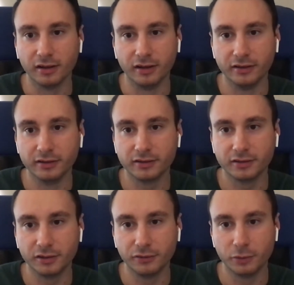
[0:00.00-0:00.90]
And
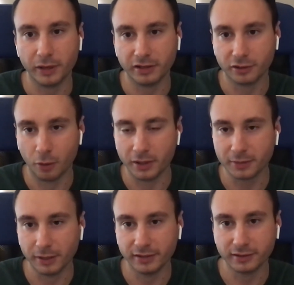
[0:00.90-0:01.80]
if you make the
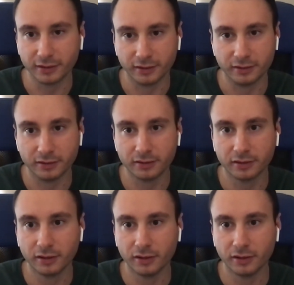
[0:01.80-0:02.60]
commitment and